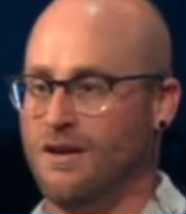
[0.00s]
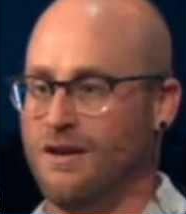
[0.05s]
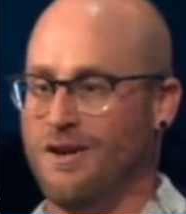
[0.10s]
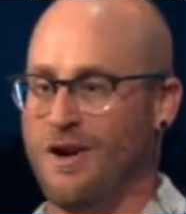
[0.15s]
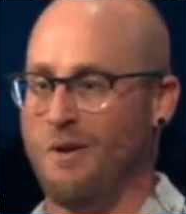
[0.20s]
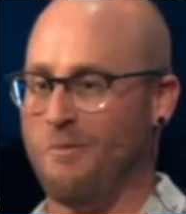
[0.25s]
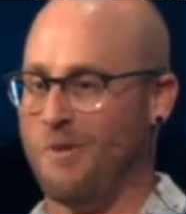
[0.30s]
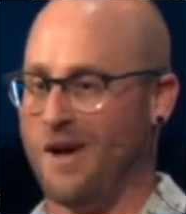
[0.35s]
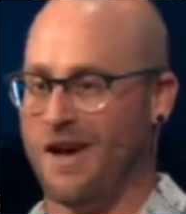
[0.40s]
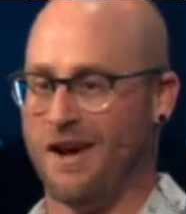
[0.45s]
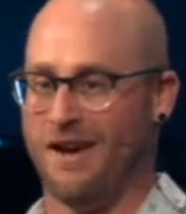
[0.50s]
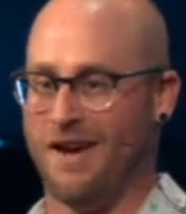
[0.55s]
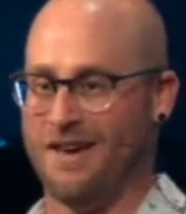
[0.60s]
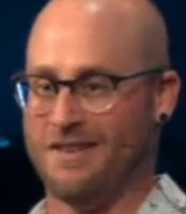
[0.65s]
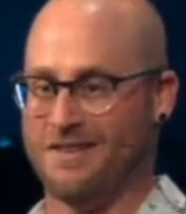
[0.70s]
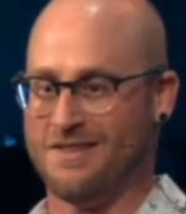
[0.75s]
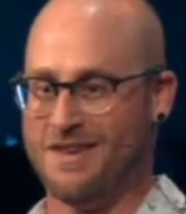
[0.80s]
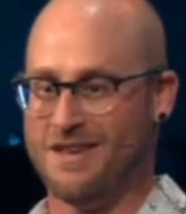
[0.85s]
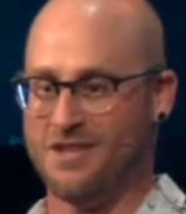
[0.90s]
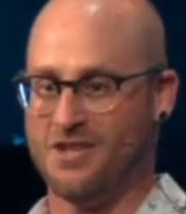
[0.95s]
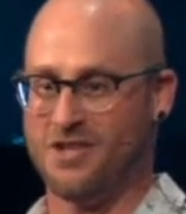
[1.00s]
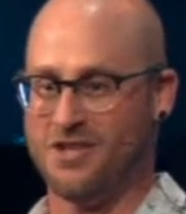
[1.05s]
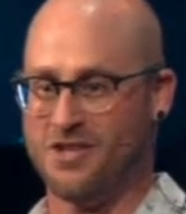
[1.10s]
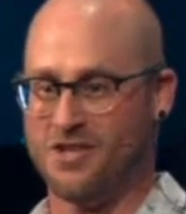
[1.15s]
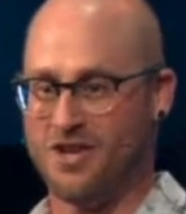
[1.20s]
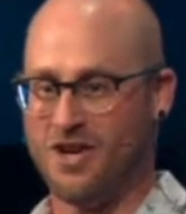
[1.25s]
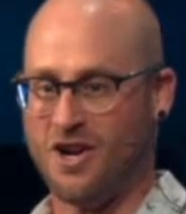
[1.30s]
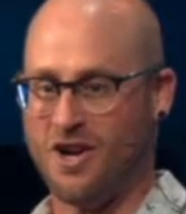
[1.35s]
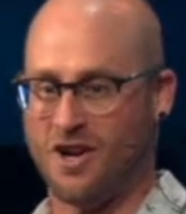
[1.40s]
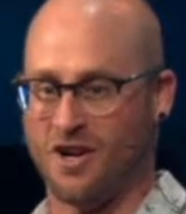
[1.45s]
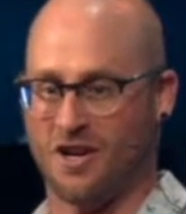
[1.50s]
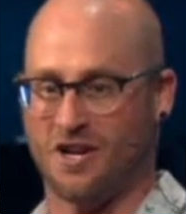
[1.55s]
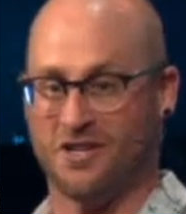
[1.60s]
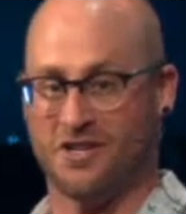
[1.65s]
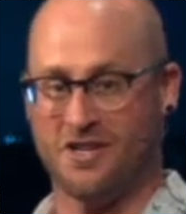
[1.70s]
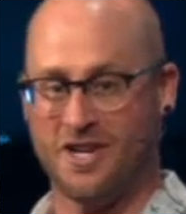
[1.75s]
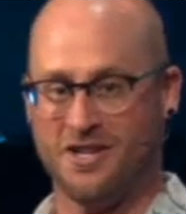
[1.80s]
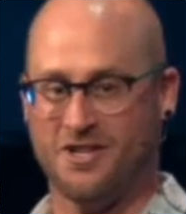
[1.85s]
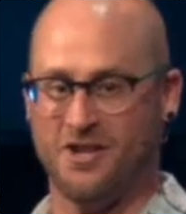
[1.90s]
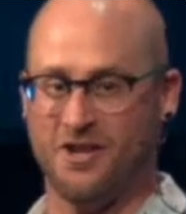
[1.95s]
I'm like, I said sure, because
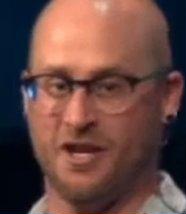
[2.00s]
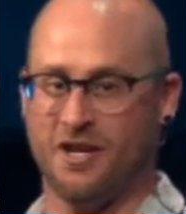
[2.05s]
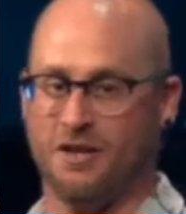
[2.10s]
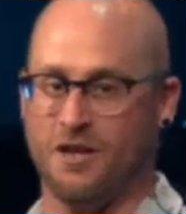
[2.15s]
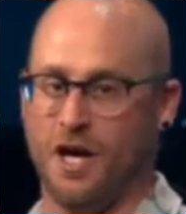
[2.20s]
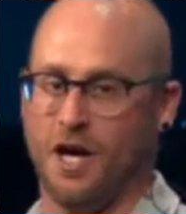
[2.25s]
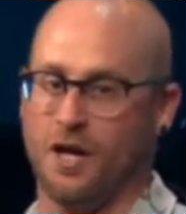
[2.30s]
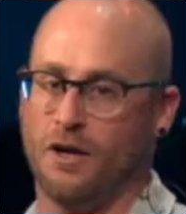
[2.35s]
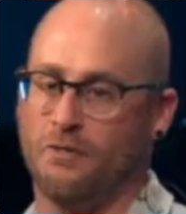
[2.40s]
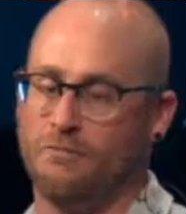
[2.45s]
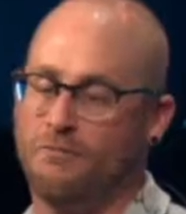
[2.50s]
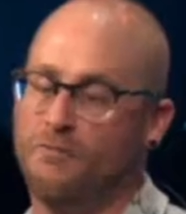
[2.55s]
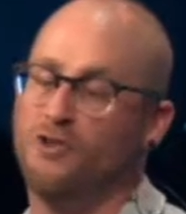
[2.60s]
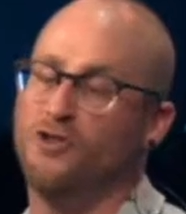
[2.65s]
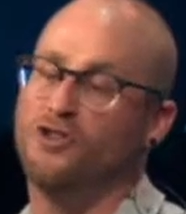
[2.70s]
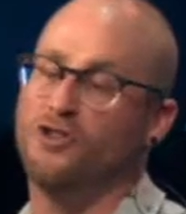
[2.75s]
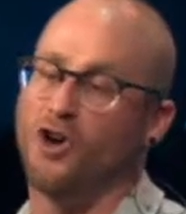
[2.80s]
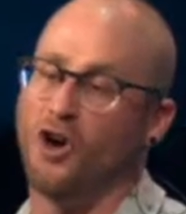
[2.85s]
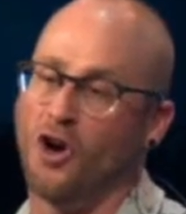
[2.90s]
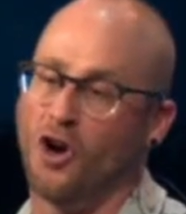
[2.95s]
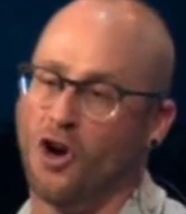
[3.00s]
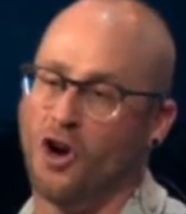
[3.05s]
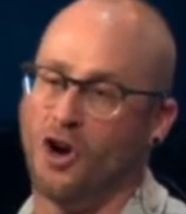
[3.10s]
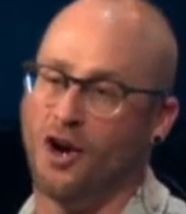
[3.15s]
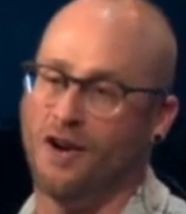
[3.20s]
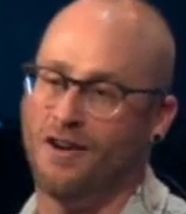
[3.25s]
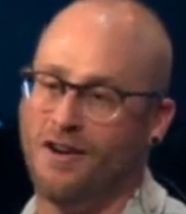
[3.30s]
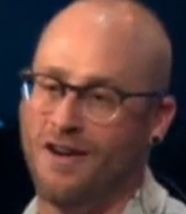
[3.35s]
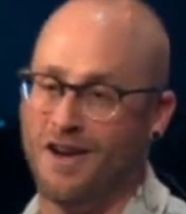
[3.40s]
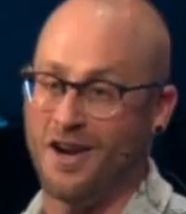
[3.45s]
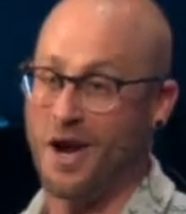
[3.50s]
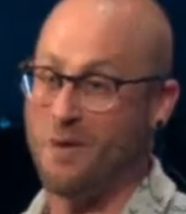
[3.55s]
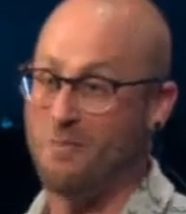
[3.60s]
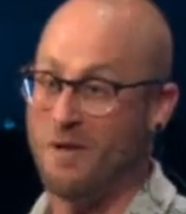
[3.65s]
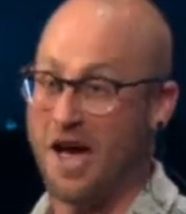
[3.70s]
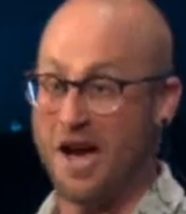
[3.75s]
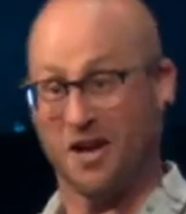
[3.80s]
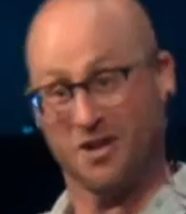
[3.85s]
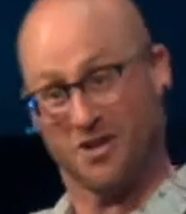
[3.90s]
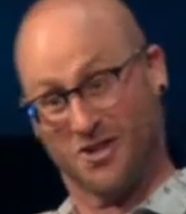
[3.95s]
she took it like sure, and I'm
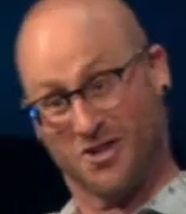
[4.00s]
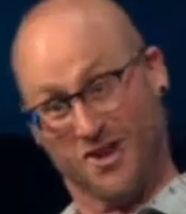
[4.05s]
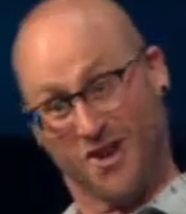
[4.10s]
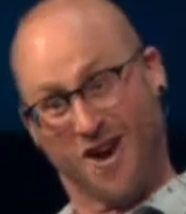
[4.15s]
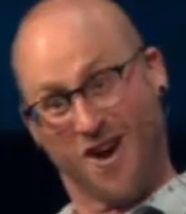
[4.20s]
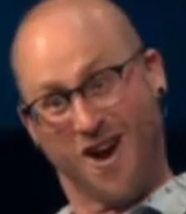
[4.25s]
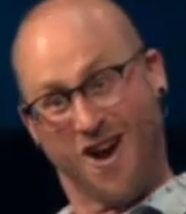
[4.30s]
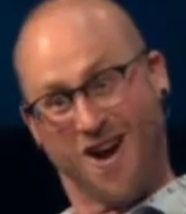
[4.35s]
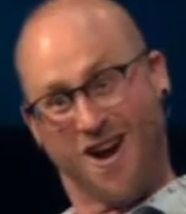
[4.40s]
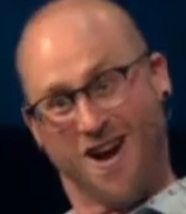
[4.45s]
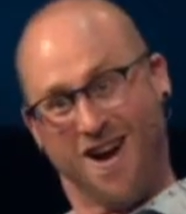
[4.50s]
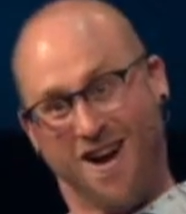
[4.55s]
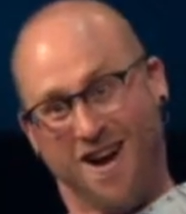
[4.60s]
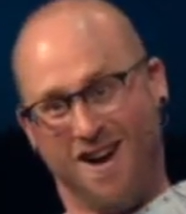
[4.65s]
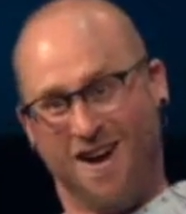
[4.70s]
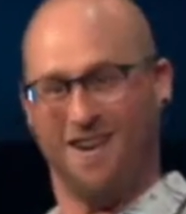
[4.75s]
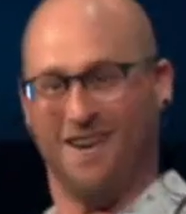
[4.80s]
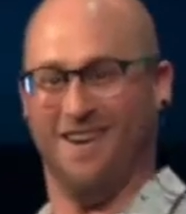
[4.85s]
like sure,